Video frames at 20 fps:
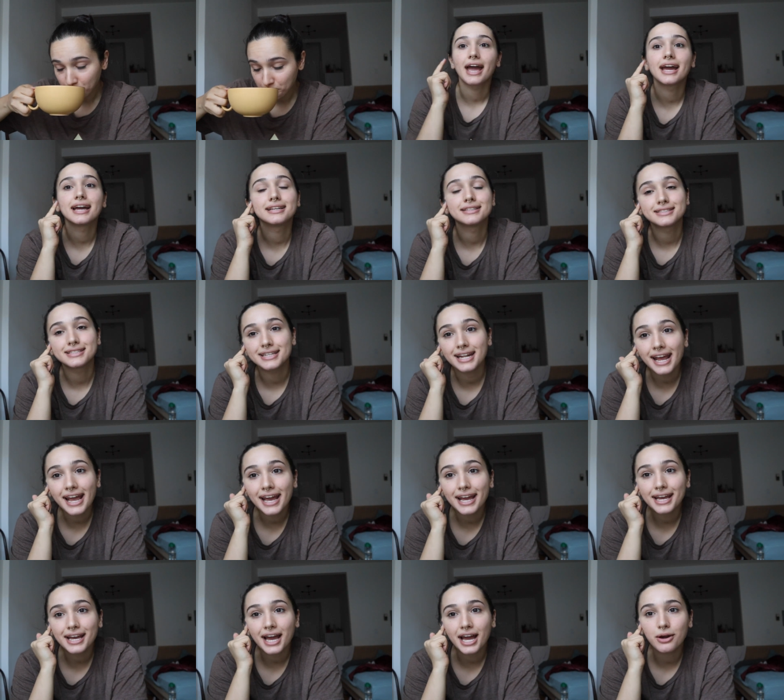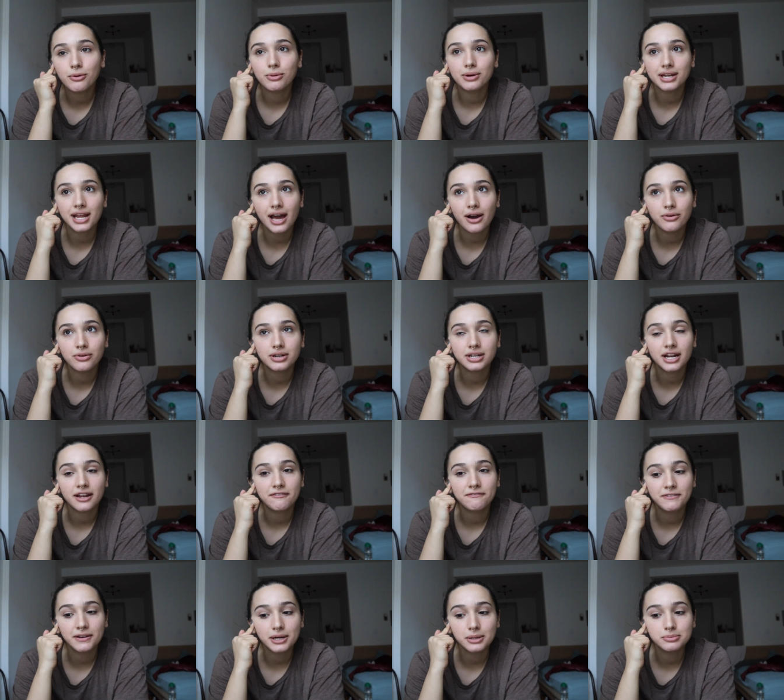And today I went out and I
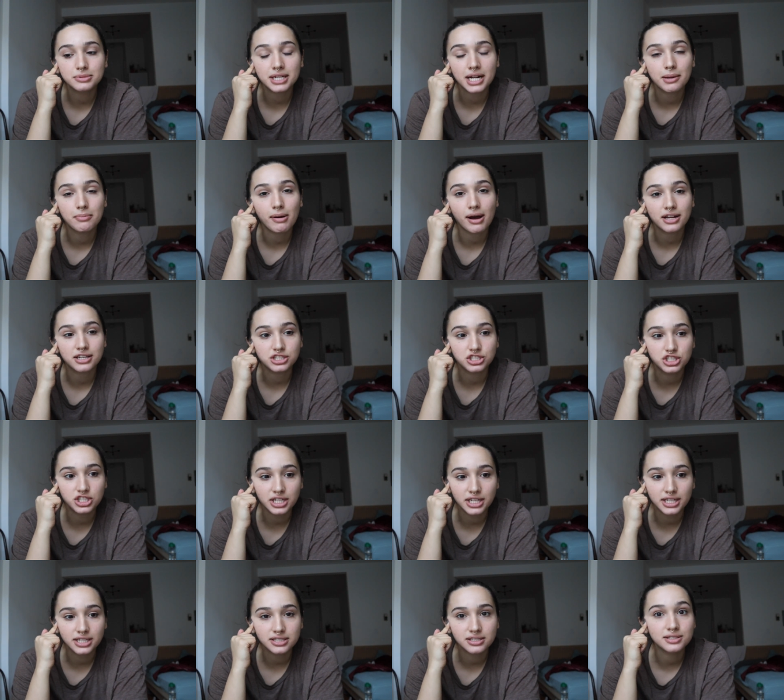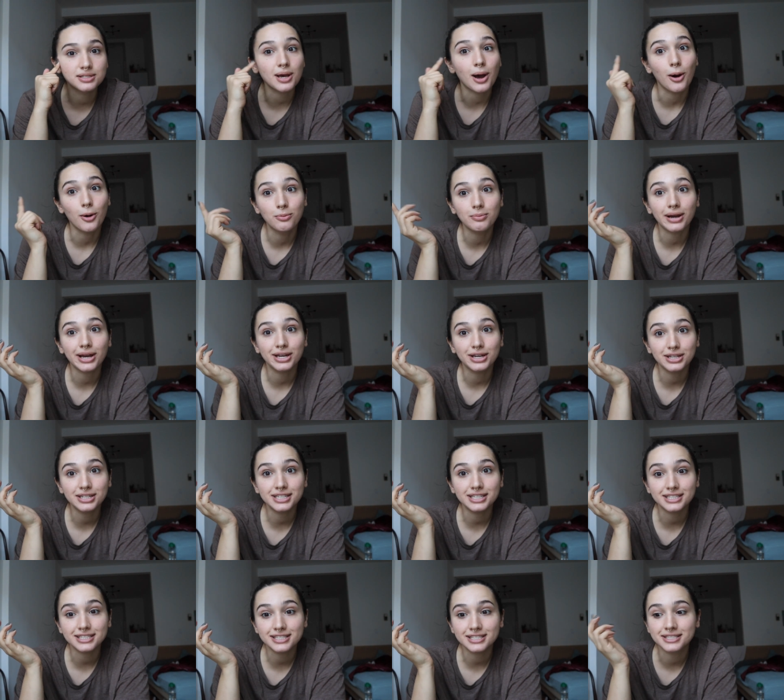filmed and I bought jeans. Oh my
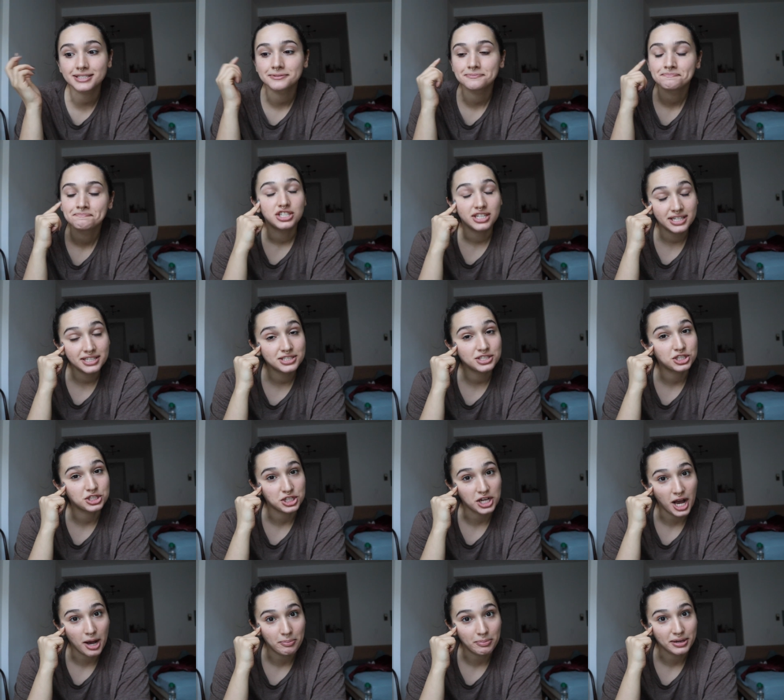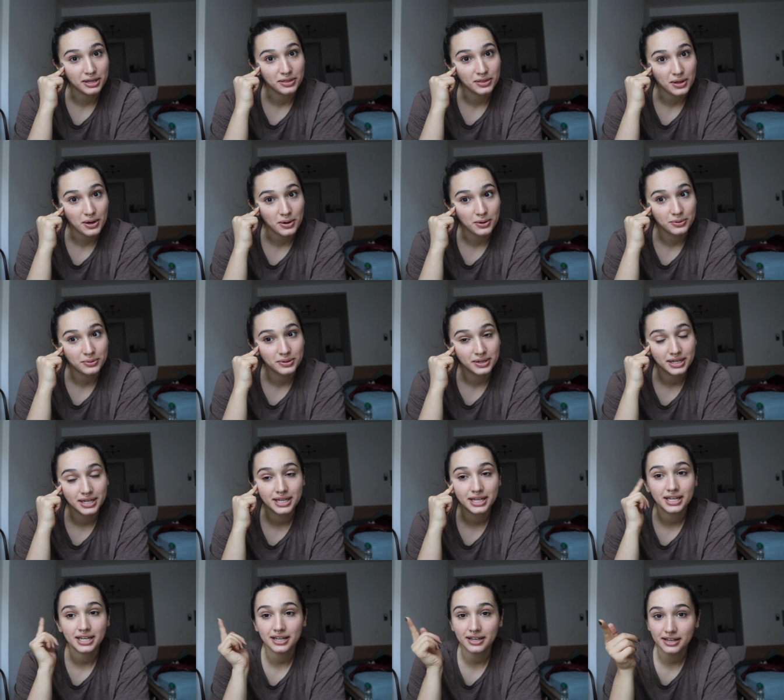goodness. Jeans shopping though.
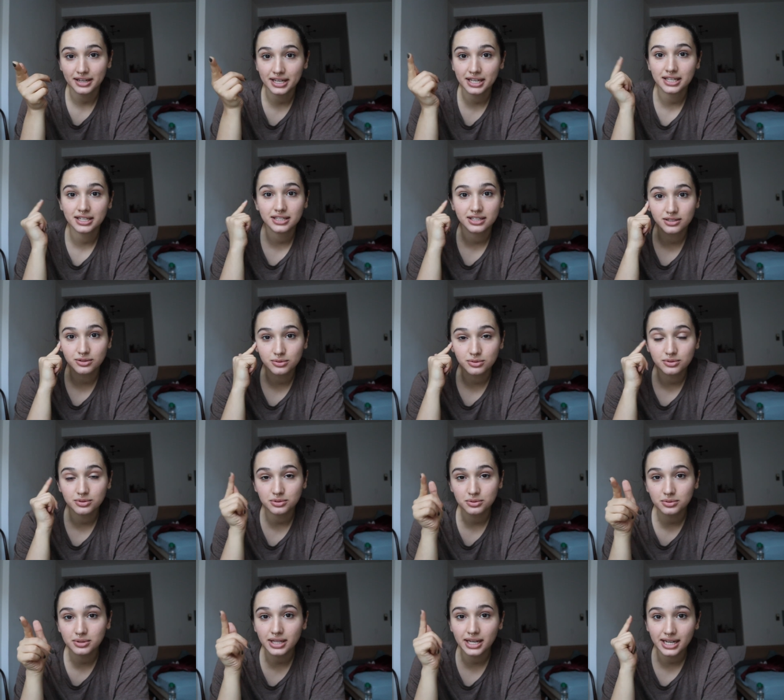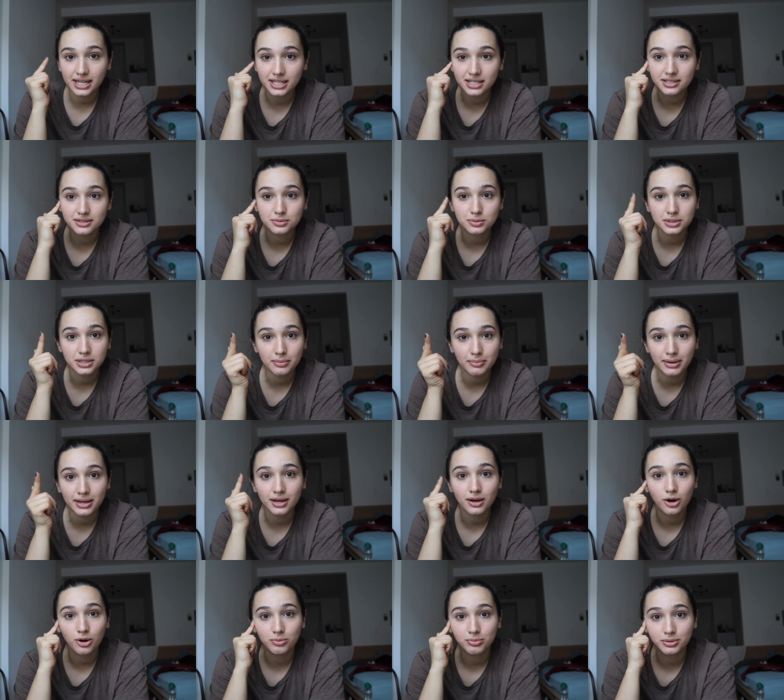Uh, you, you ladies with the
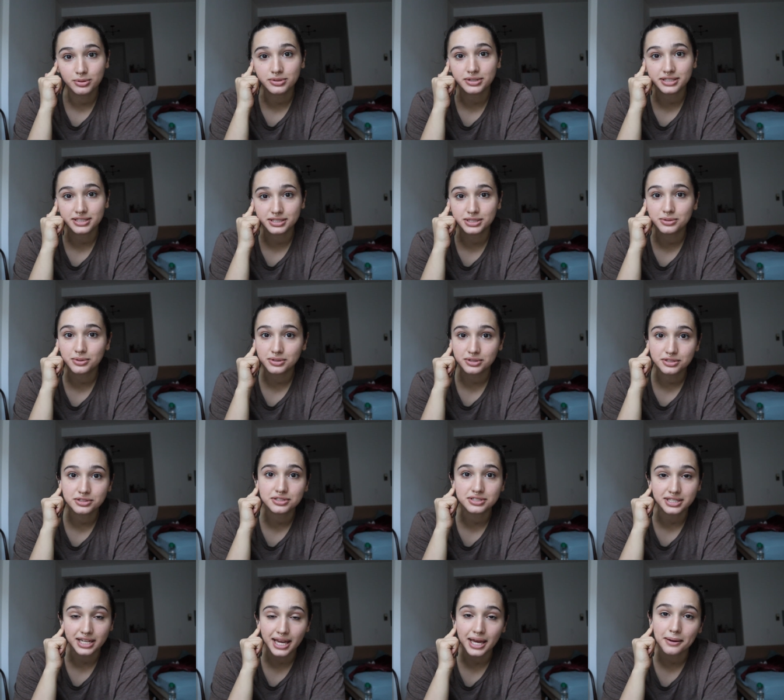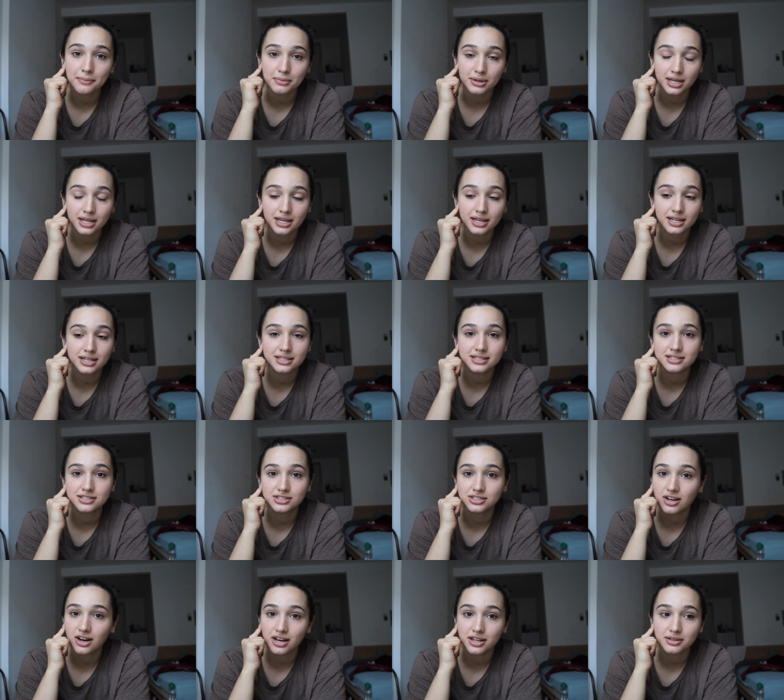big old booties, you understand me. It's
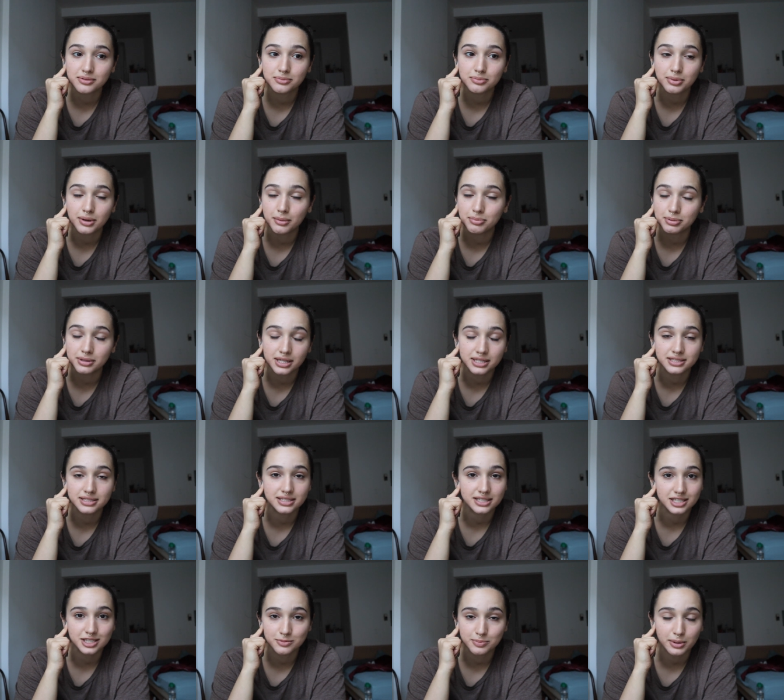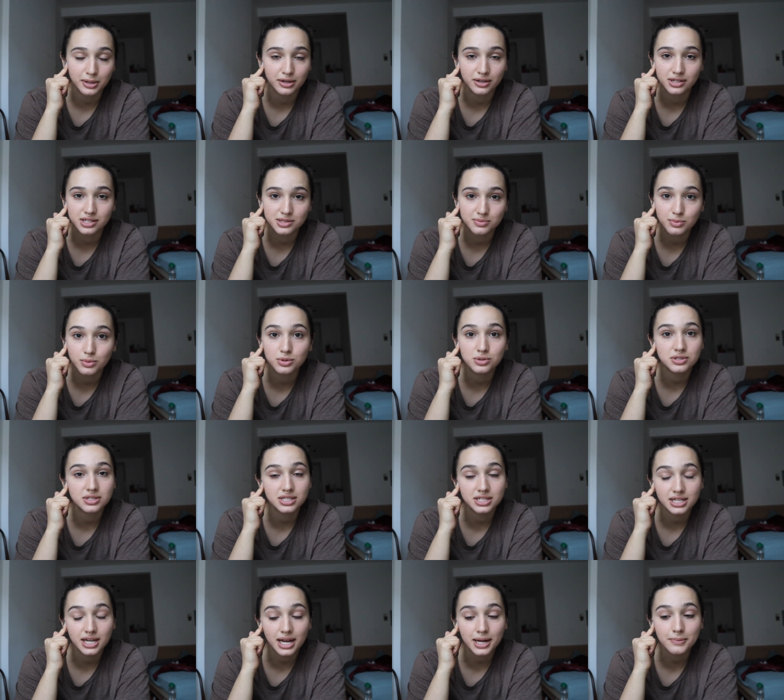not a pleasant experience most of the
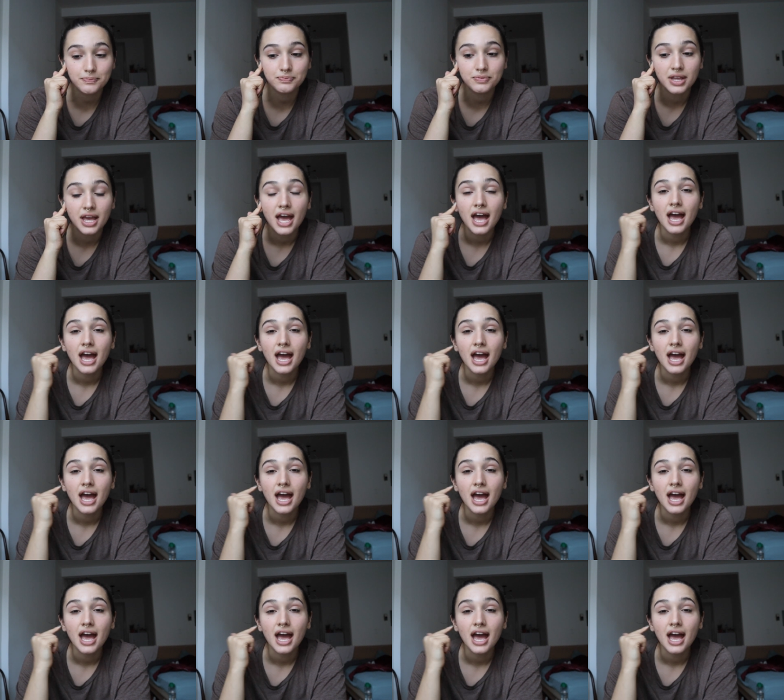time.